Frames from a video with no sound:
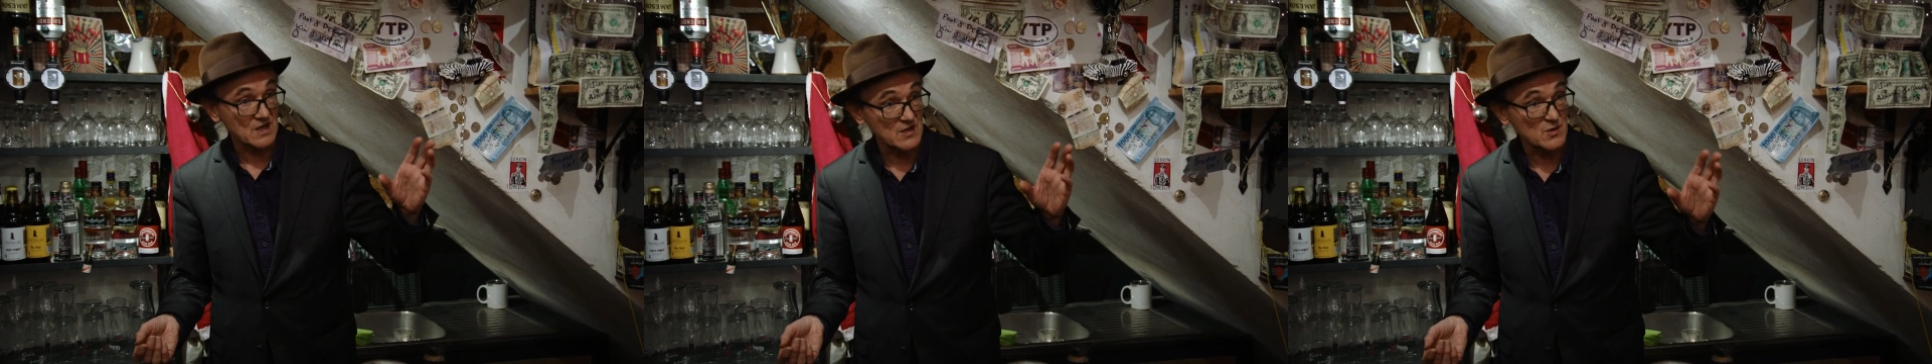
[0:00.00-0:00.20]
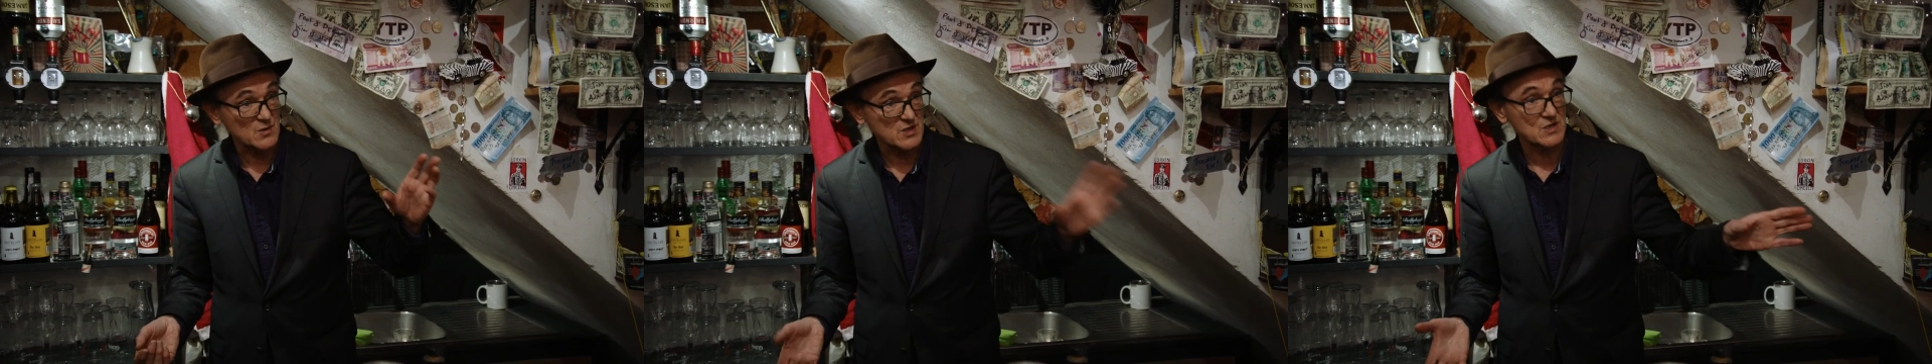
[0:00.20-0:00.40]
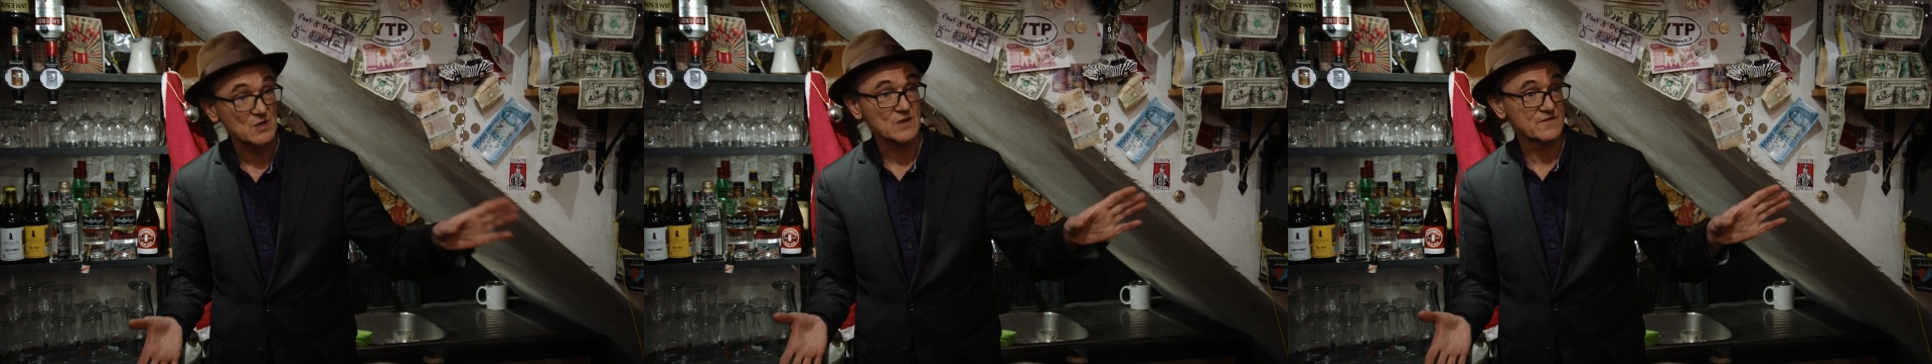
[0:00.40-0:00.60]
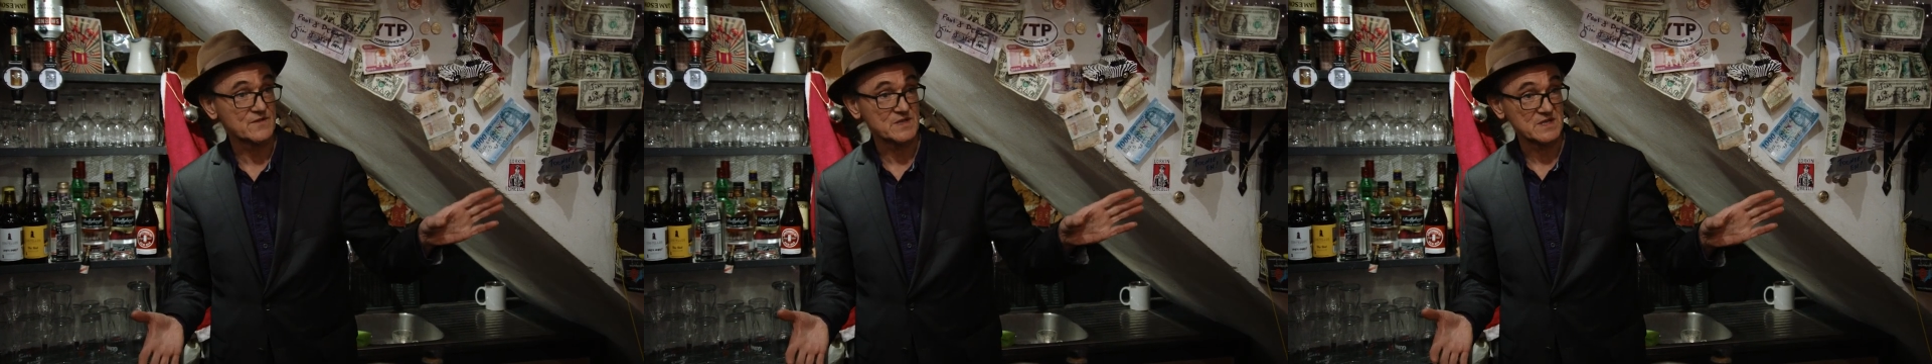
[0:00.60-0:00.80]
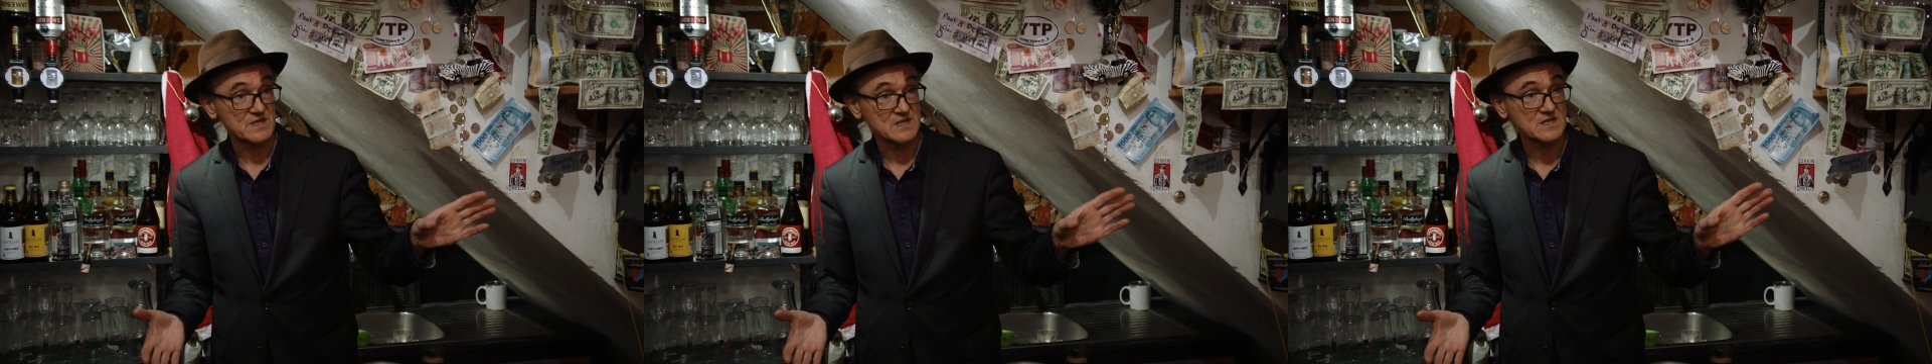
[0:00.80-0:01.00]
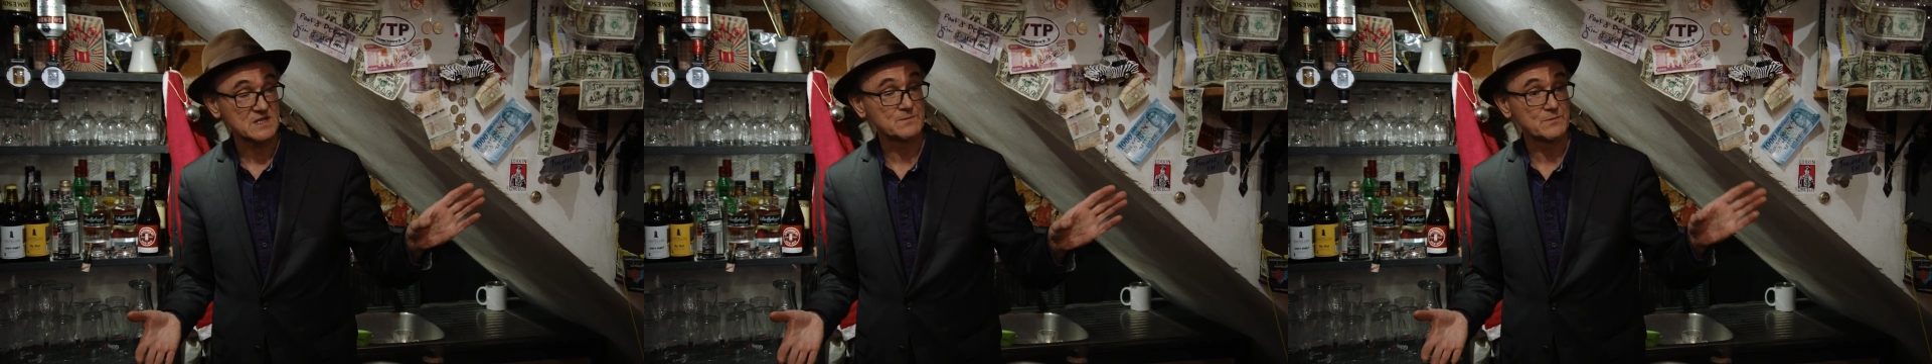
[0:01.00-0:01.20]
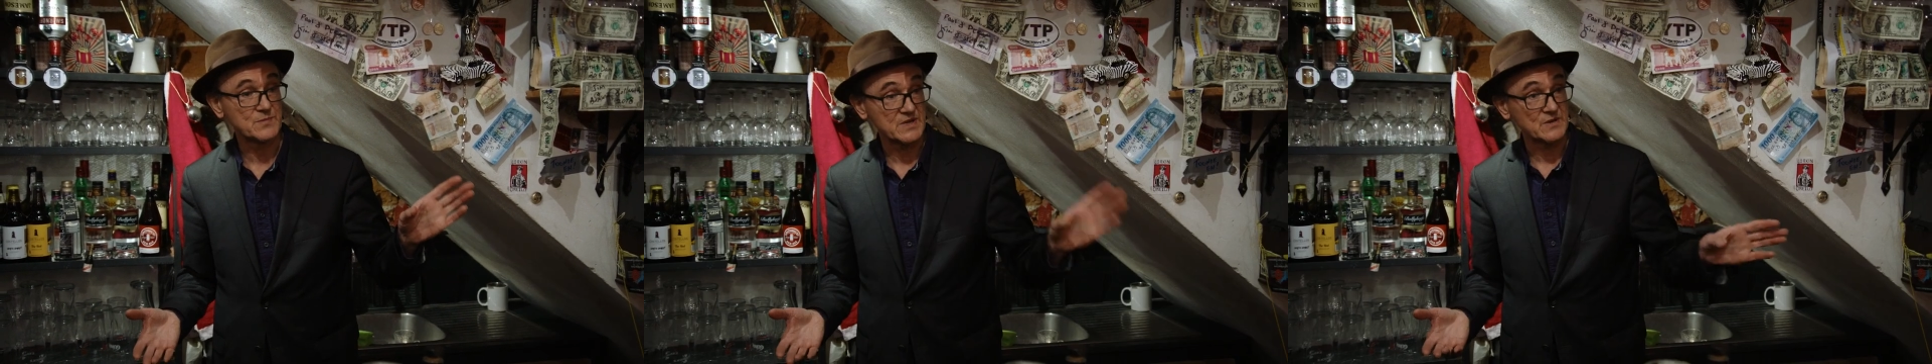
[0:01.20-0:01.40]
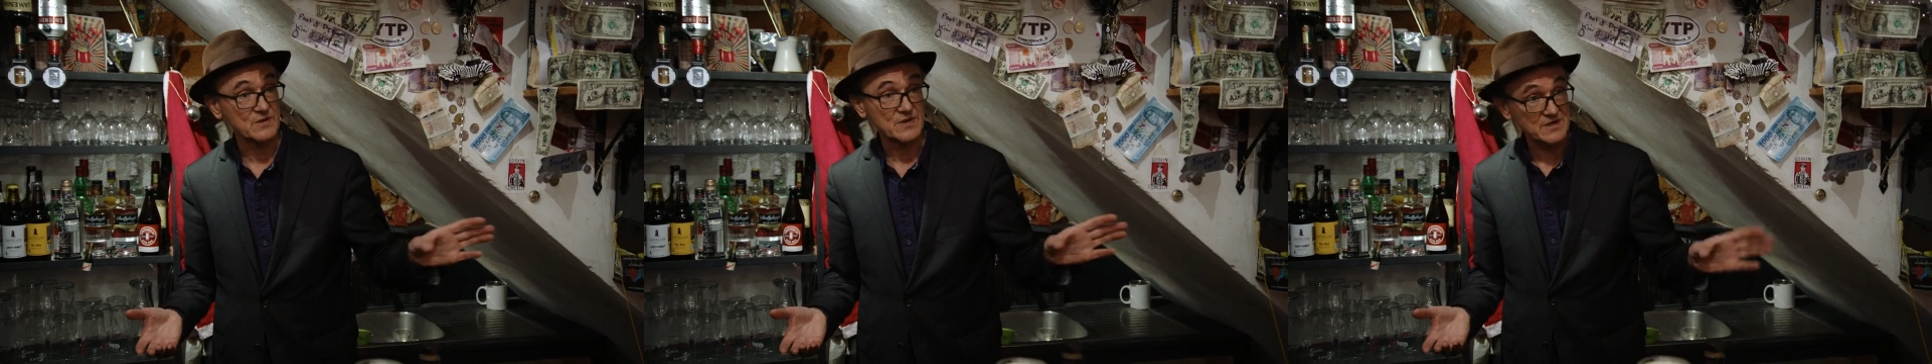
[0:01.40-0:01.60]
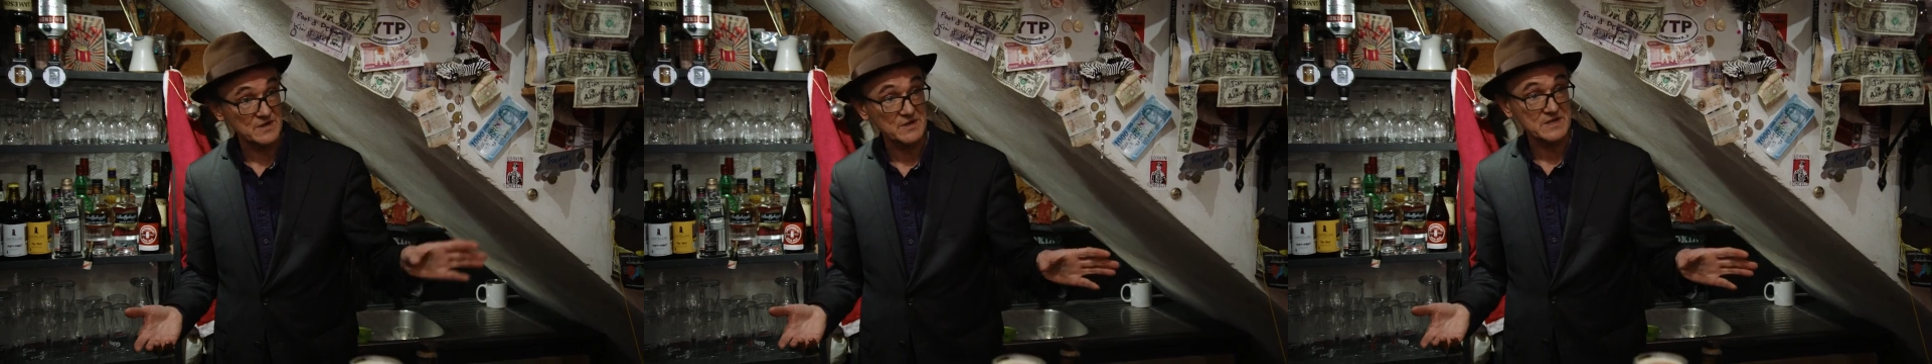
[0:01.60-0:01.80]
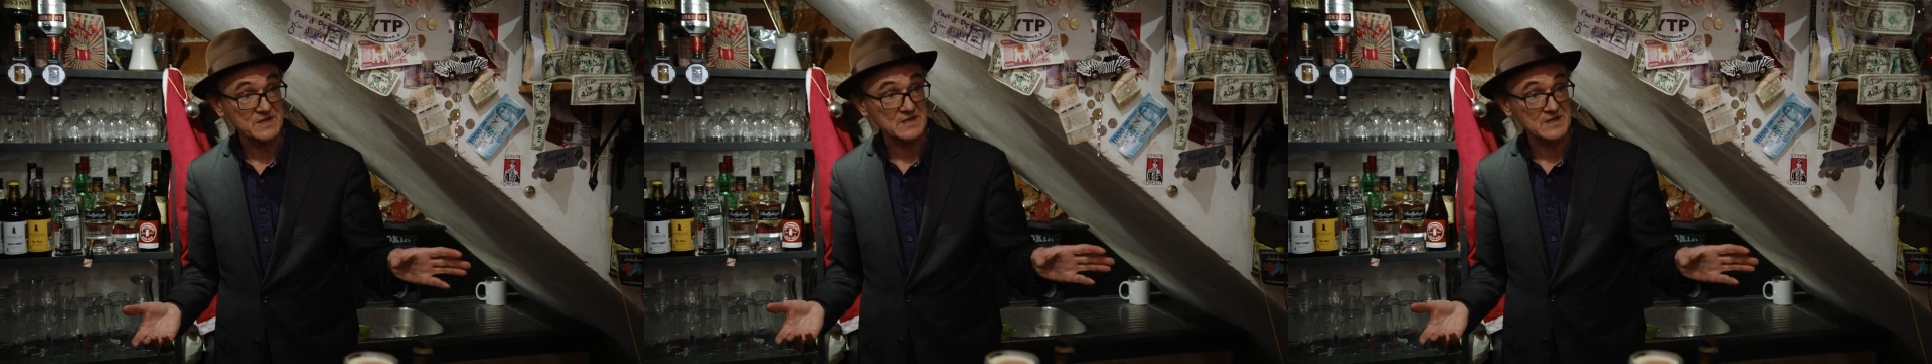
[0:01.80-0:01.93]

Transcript: an O'Sullivan's beer here in